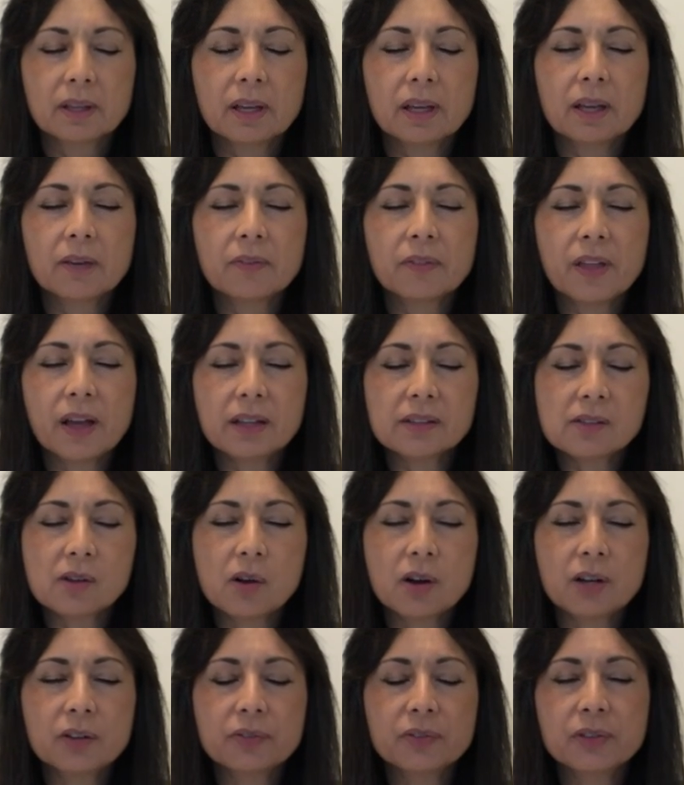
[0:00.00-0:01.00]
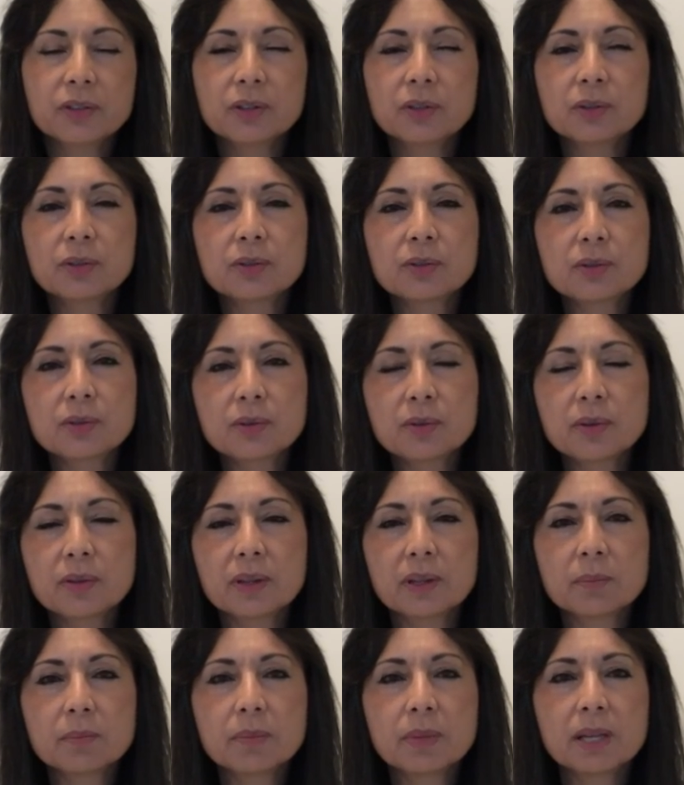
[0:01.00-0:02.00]
If that's hard for you to do,
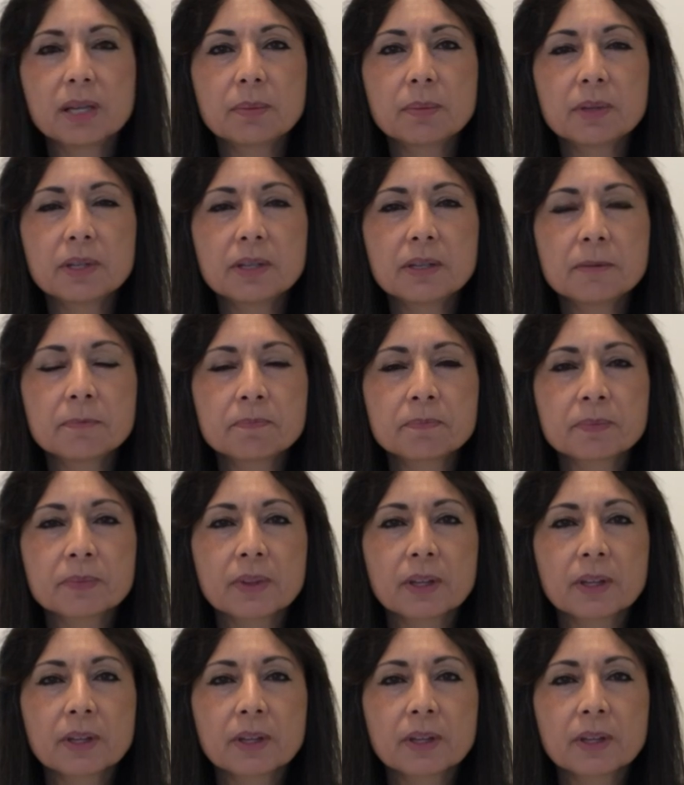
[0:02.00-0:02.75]
then maybe